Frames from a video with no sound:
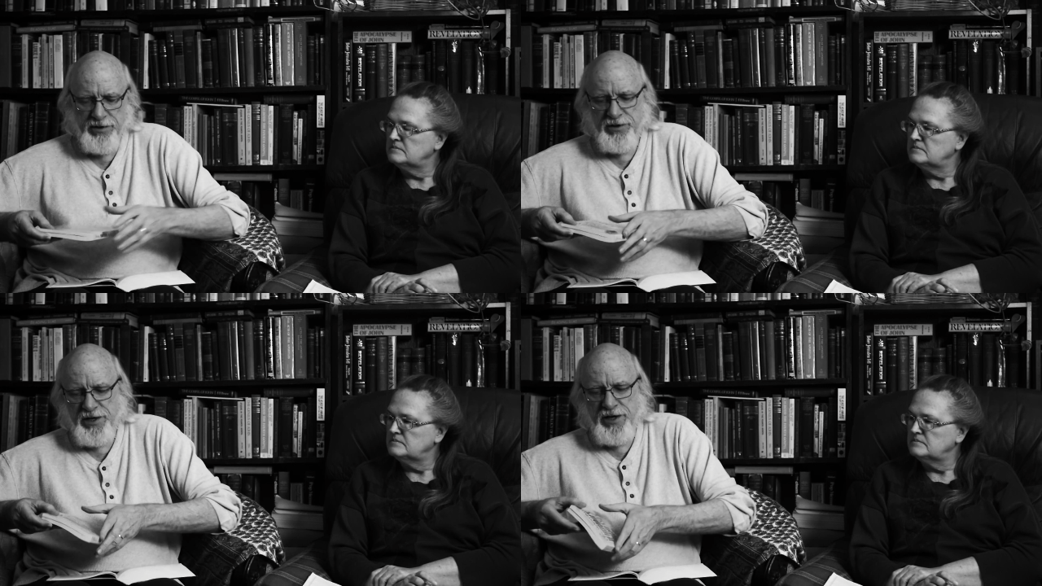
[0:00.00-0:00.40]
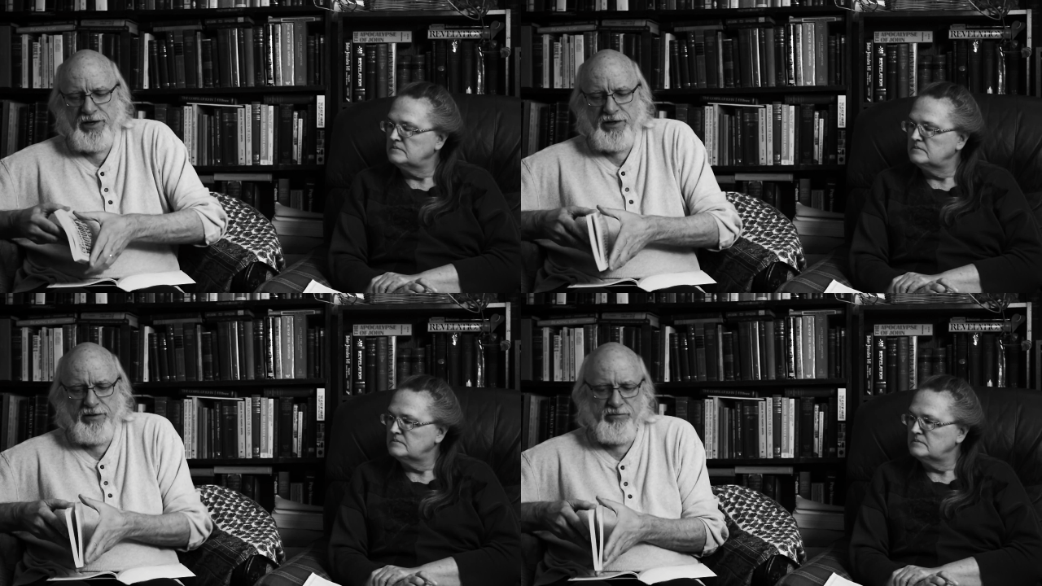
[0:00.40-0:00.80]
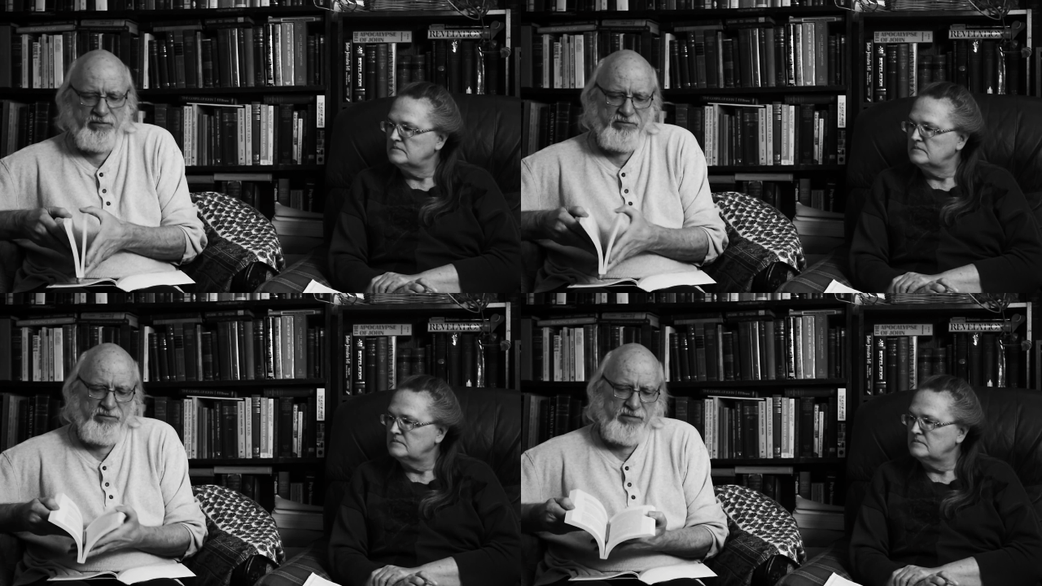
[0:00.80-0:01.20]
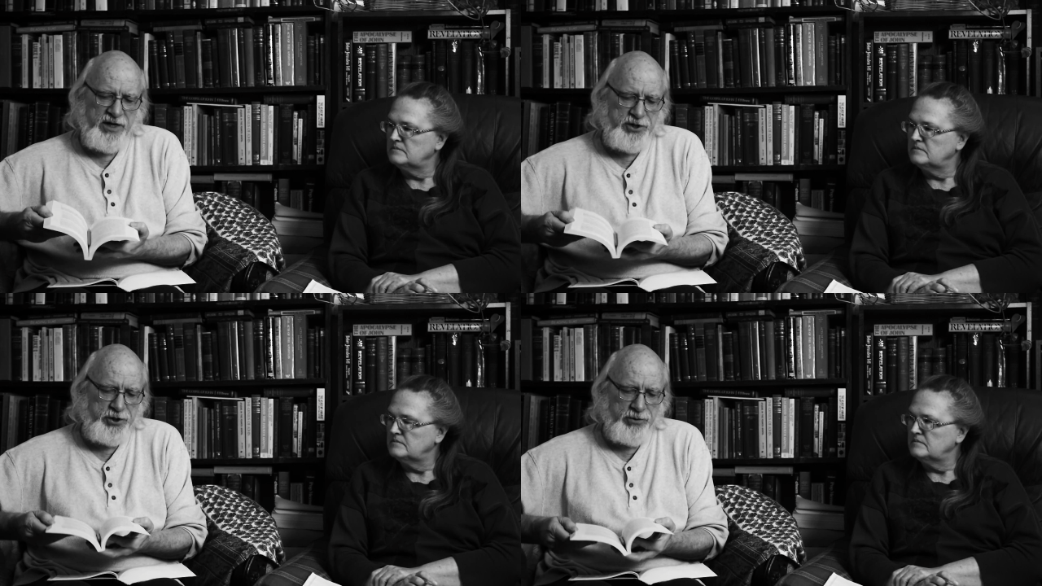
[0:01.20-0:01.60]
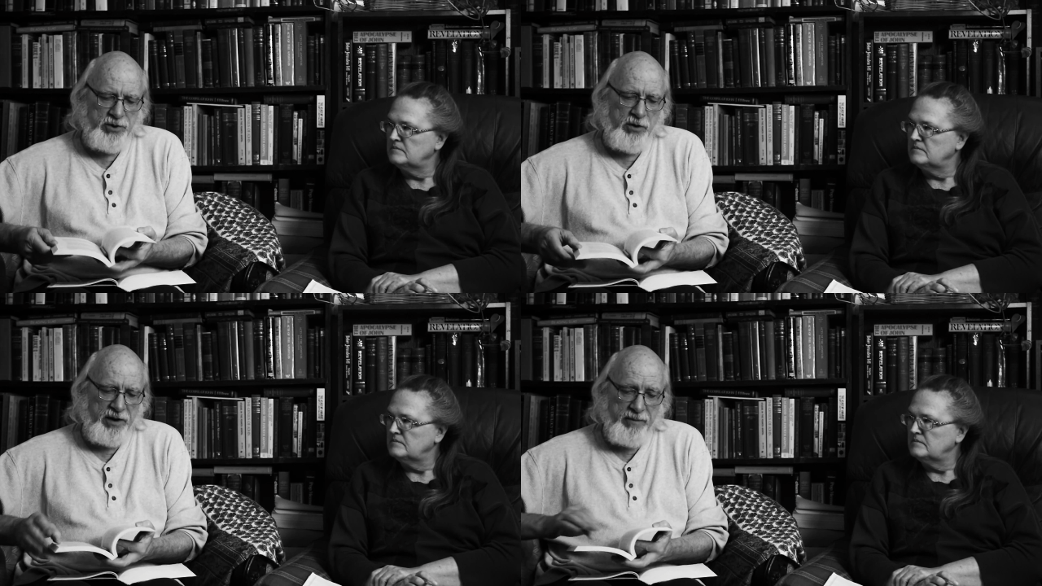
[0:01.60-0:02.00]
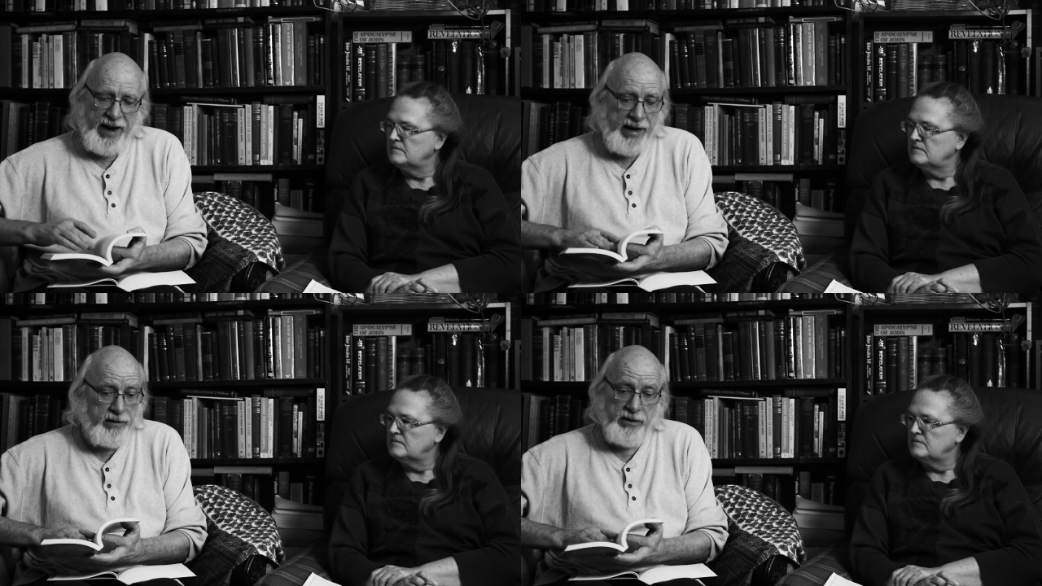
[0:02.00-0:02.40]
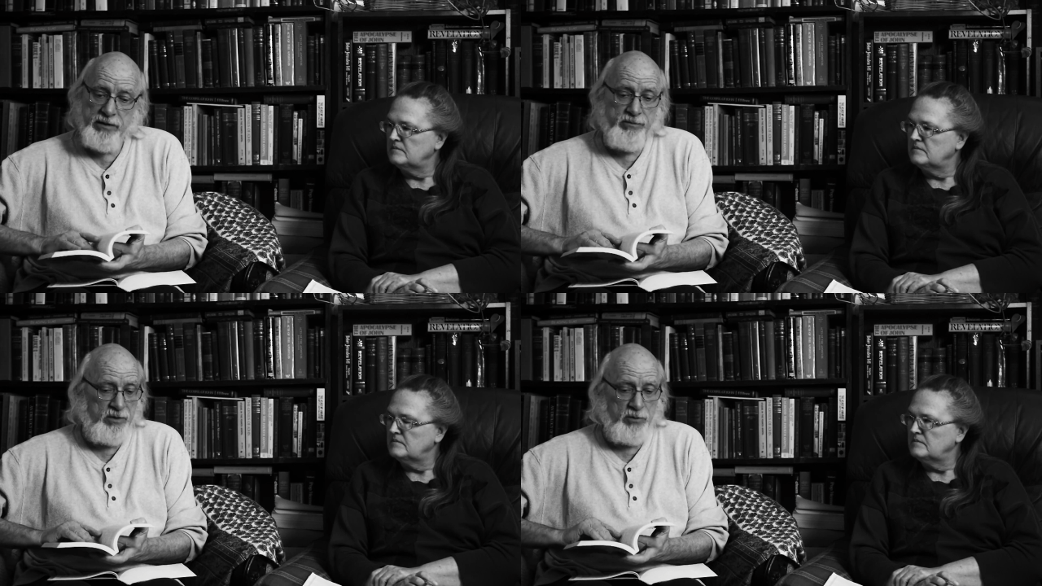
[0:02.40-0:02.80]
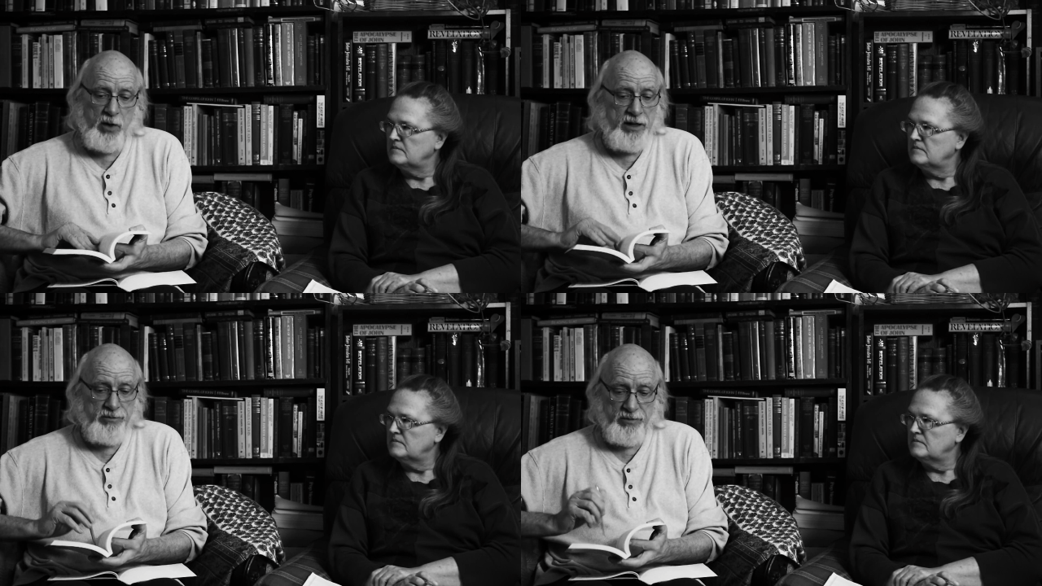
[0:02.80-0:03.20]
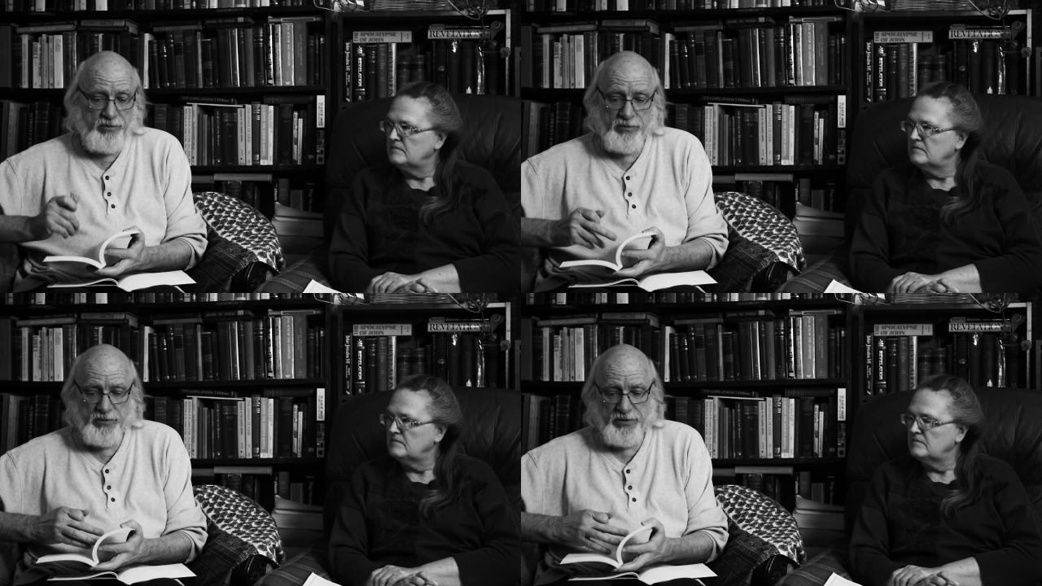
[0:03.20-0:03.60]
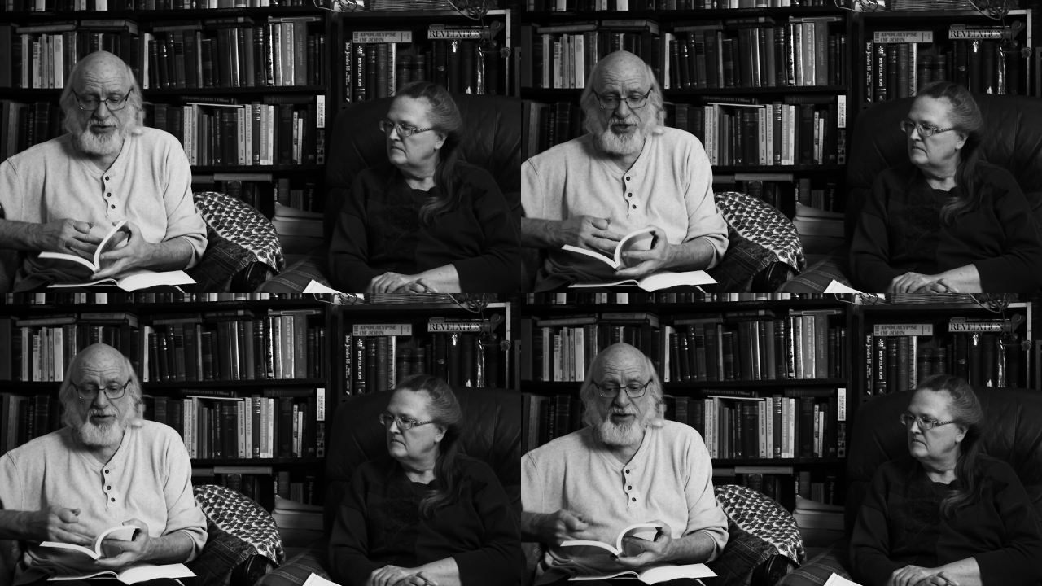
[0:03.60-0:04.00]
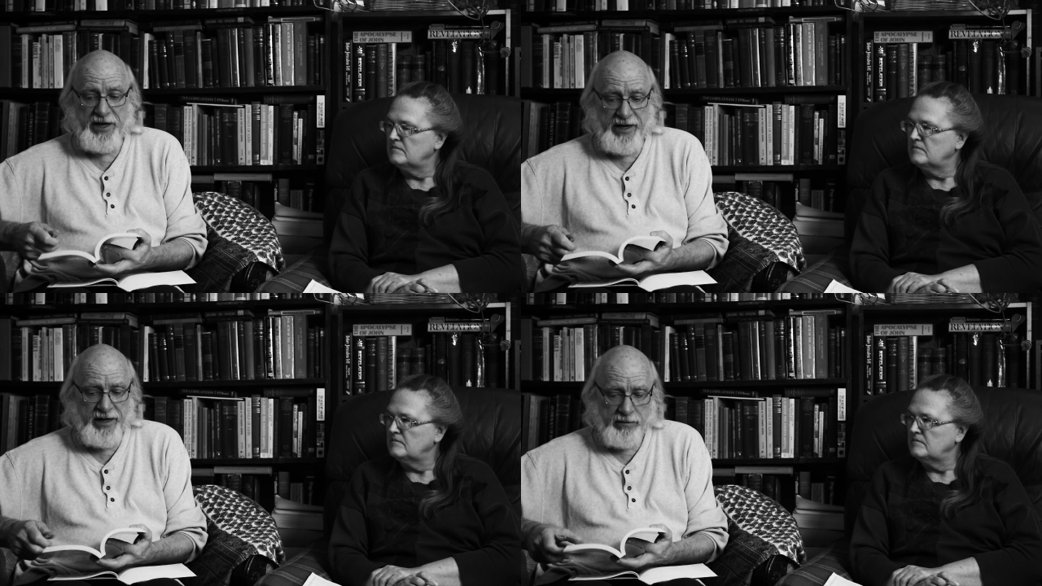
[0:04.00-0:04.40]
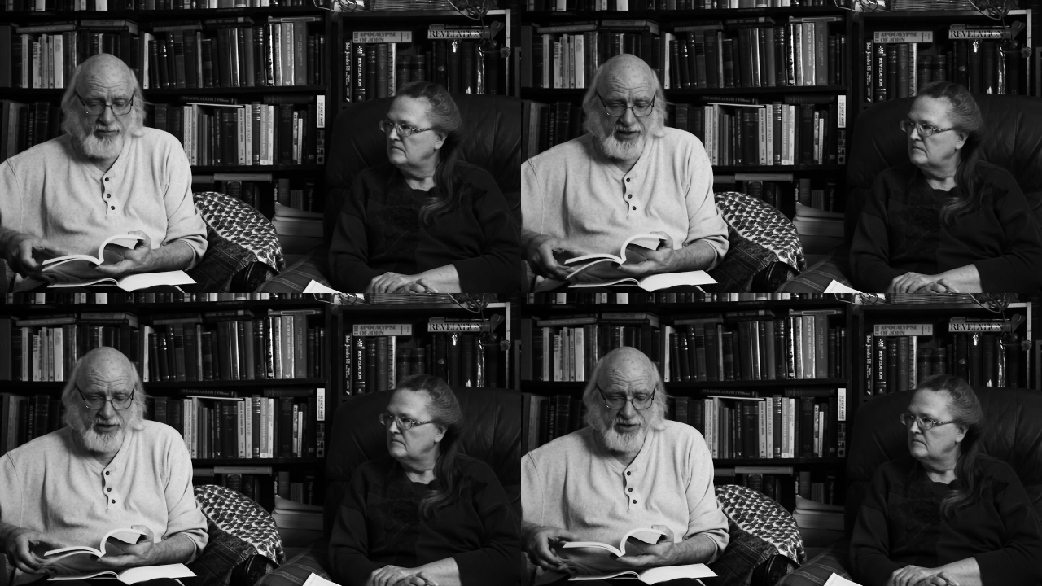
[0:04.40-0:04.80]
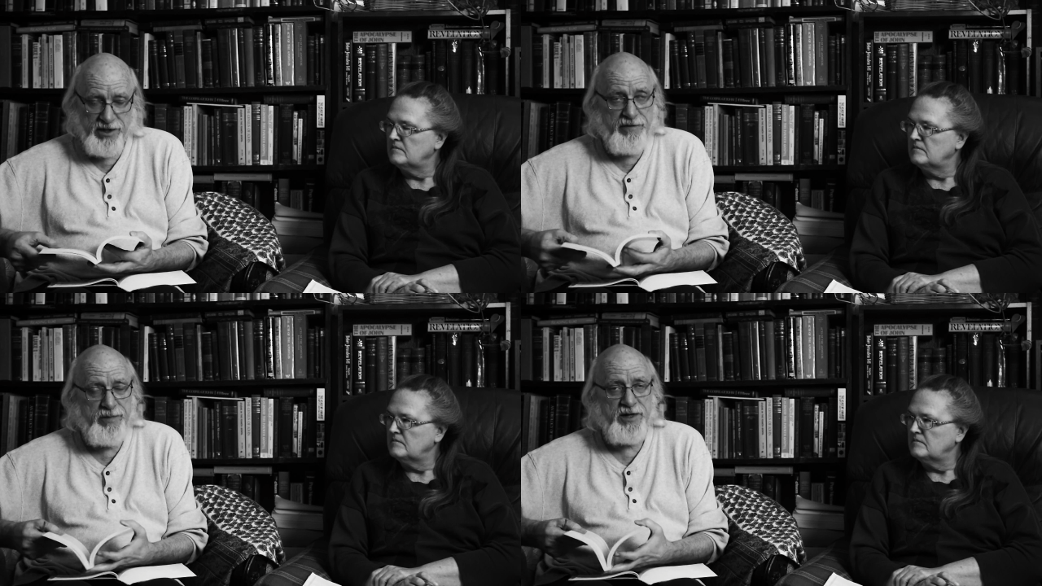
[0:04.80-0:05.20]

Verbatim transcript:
Speaker 1: the issue, going back, well, to the beginning, because they've